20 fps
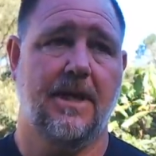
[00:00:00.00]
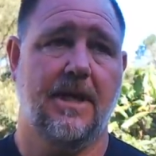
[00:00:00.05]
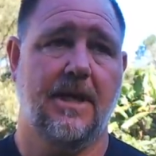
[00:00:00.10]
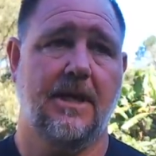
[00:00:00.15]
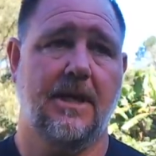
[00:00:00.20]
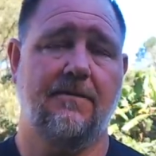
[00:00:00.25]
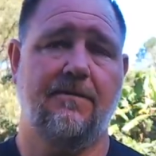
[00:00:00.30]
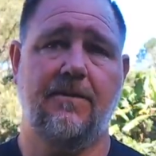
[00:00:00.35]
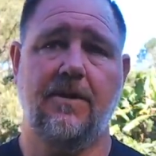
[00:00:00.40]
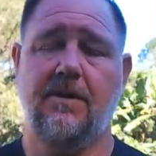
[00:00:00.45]

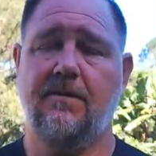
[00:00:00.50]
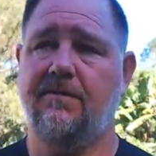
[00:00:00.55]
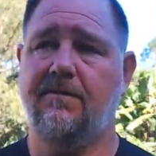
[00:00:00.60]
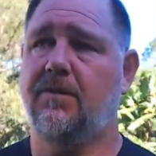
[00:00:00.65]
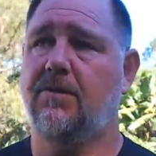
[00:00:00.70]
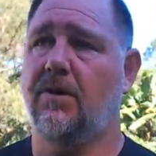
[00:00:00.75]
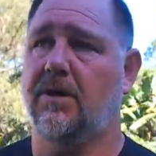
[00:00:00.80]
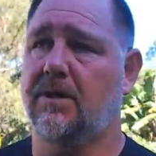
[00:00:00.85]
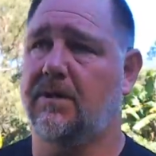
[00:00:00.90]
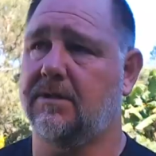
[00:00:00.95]
If you've
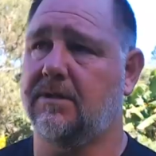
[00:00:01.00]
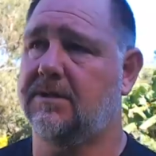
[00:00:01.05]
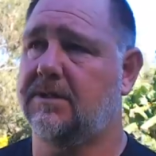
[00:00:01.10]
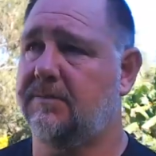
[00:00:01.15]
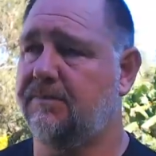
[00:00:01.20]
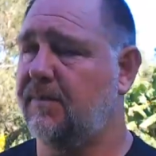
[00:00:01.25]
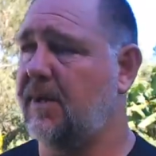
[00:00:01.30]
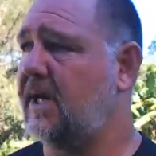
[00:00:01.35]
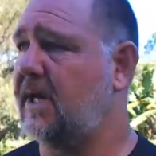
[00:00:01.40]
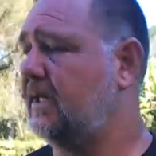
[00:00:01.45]
got a
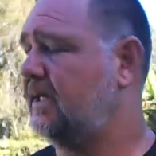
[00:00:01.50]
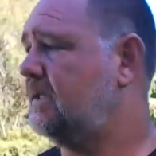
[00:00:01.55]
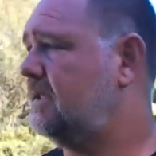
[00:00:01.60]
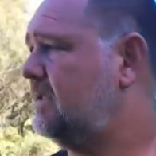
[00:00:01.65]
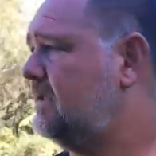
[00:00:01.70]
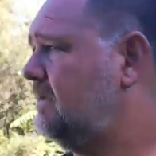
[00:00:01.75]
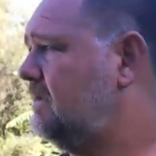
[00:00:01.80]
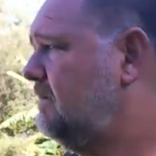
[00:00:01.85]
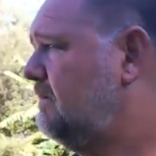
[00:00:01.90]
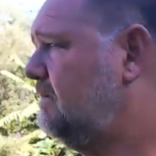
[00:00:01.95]

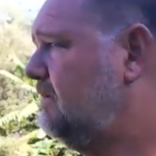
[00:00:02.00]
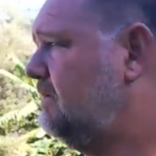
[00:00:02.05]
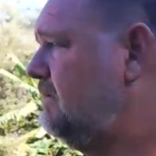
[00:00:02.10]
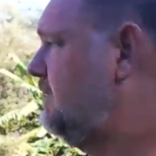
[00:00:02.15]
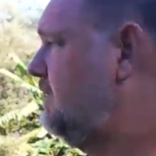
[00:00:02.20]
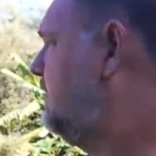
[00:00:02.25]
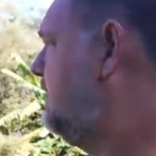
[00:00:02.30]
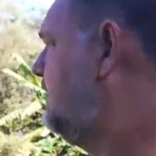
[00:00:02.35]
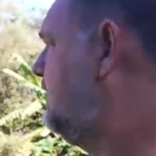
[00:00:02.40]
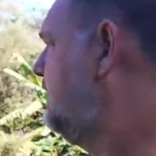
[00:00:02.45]
space,
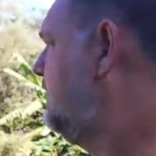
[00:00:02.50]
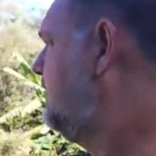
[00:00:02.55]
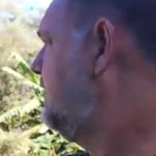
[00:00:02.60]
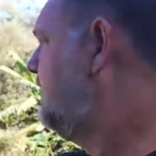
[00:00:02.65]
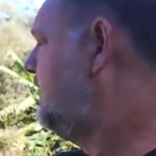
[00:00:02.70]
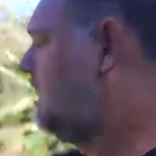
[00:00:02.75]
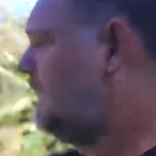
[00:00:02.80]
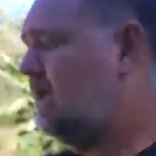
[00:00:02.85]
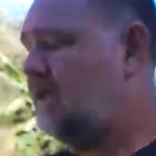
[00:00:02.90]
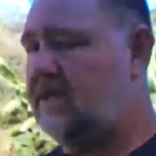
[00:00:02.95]

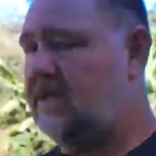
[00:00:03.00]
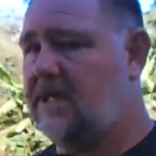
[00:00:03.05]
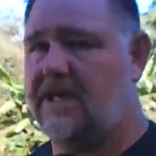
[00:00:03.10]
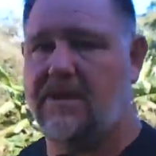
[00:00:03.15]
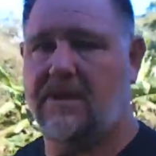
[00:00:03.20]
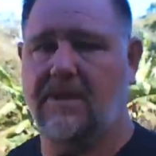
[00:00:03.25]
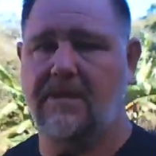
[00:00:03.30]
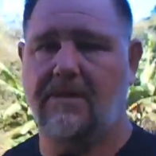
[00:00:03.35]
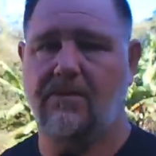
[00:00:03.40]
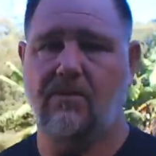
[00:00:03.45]

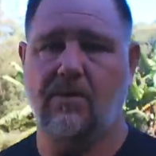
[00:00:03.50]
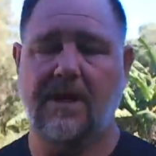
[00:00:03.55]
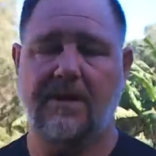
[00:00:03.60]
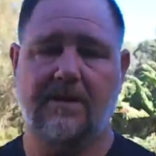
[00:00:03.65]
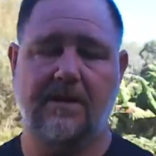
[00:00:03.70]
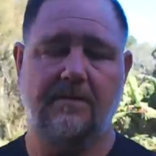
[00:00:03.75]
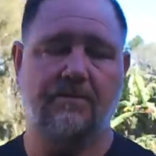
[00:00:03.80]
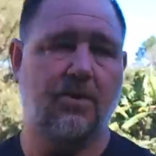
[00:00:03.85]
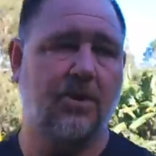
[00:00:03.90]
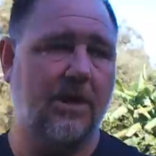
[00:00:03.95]
and rather
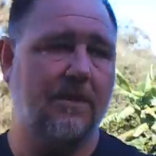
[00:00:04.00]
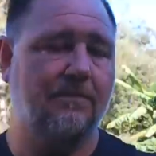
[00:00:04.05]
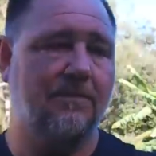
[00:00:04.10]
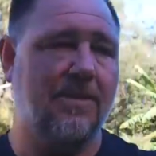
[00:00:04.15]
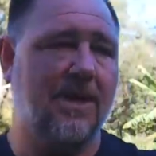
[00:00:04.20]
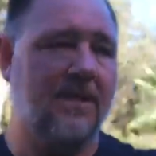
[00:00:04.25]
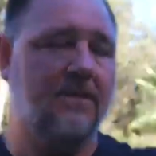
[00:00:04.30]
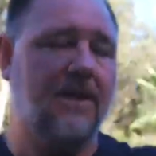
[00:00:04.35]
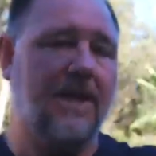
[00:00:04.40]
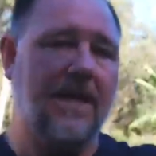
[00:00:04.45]
than putting
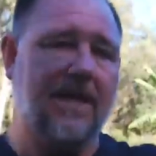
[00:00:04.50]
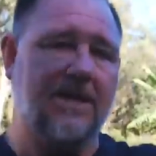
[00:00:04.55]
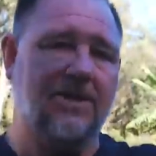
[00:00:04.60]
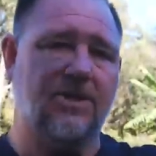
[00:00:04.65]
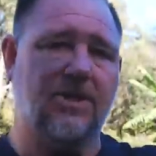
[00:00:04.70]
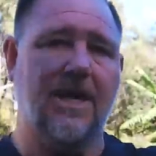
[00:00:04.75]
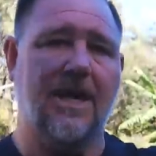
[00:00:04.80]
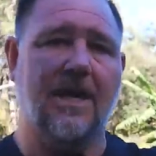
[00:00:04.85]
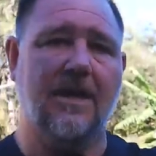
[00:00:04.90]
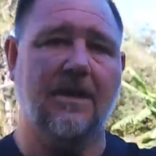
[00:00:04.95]
big, large
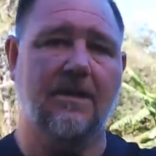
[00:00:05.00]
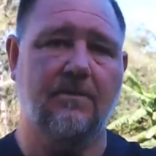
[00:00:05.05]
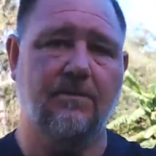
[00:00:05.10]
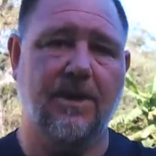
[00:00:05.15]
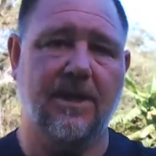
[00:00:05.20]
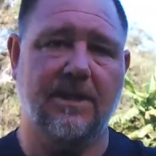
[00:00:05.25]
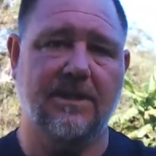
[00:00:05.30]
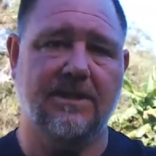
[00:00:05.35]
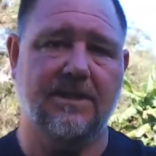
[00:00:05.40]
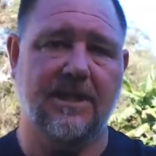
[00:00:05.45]
garden
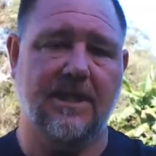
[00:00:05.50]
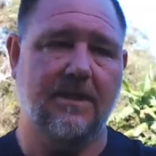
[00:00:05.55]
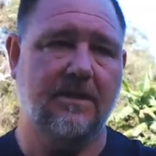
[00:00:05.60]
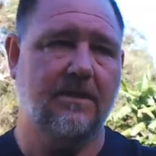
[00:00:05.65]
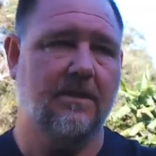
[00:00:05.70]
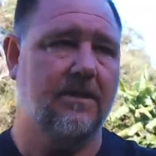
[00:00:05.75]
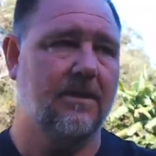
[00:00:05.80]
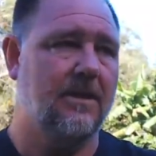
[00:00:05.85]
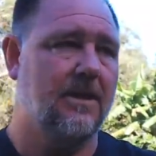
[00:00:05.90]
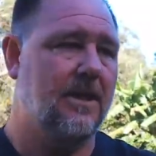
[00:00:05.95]
beds
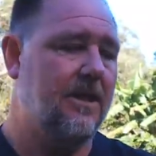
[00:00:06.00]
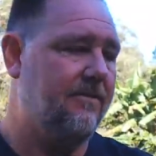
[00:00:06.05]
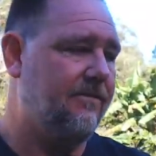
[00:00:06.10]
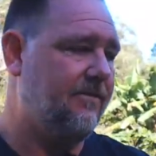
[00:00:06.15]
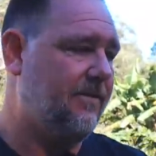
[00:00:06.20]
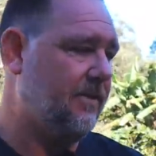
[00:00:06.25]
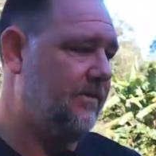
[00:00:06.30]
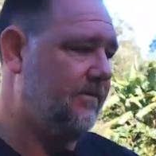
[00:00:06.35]
in, it